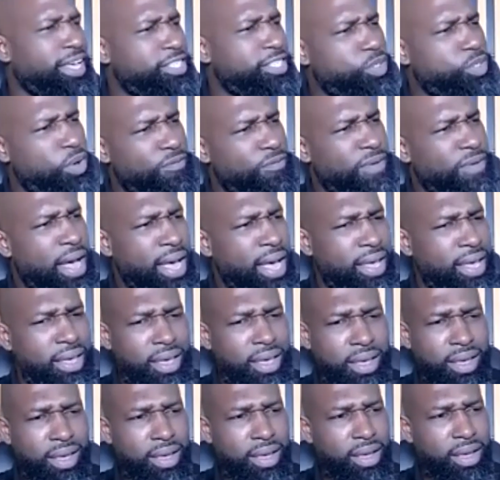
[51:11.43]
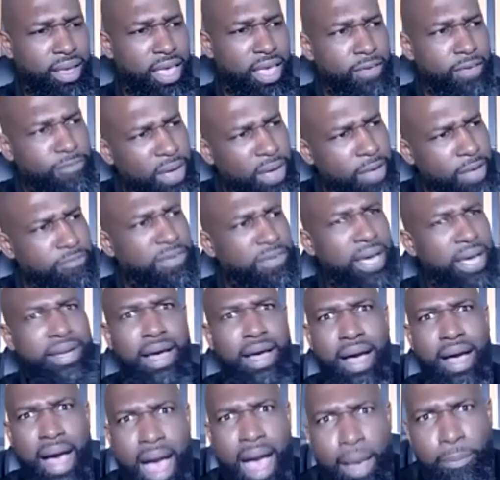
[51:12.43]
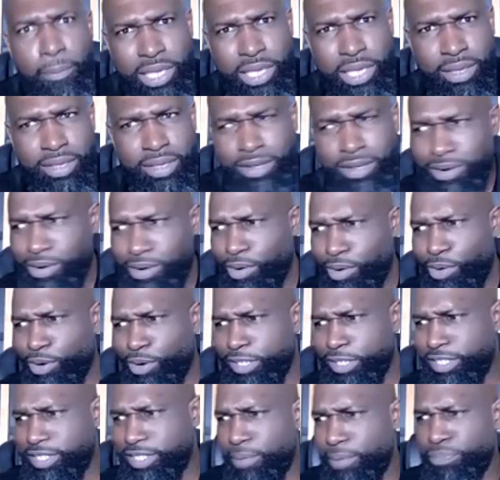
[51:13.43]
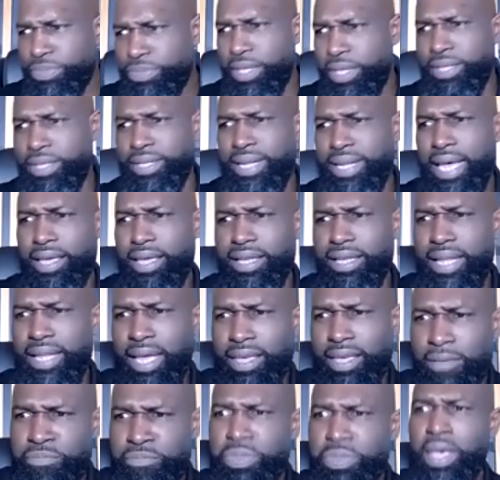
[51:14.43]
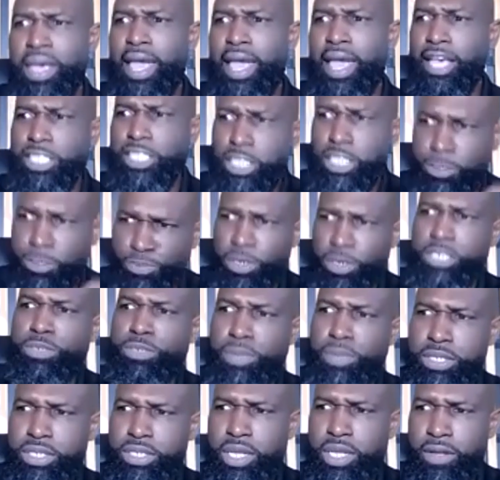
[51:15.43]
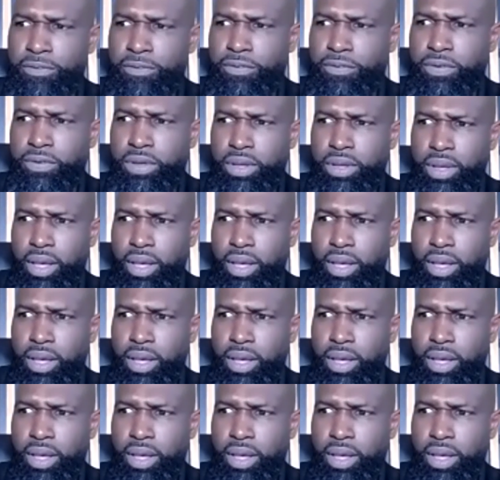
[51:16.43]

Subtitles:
So if I find a hobby or something that I could like express myself